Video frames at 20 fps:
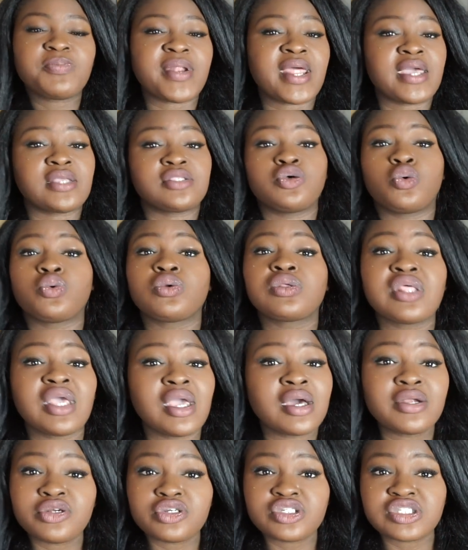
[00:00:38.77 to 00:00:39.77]
but I
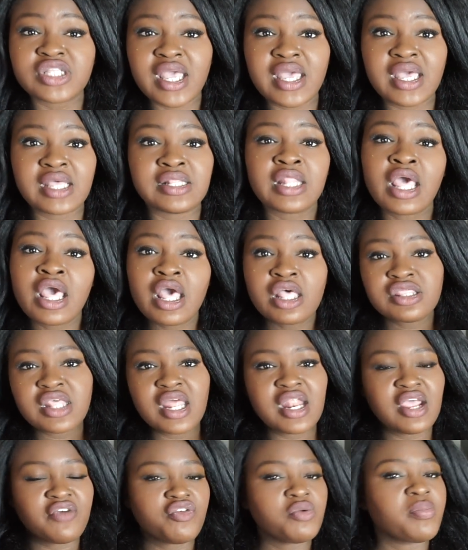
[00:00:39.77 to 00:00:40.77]
totally understand
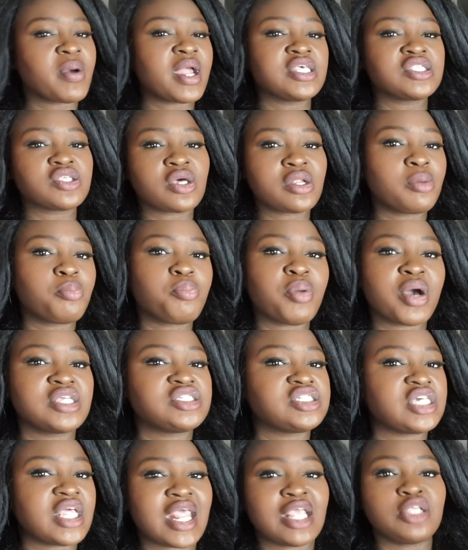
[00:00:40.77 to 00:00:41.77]
that everybody's on a
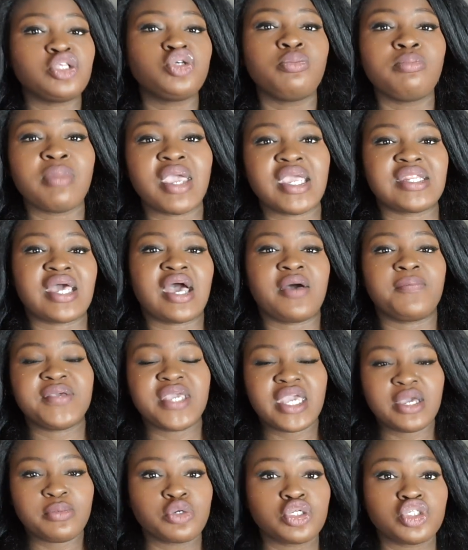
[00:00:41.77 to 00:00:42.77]
budget and you may not
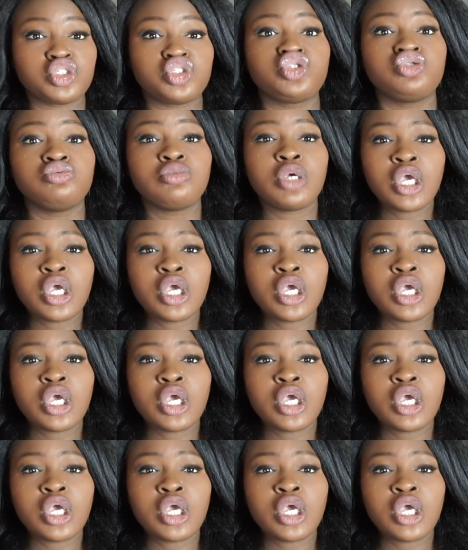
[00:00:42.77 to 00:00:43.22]
be able to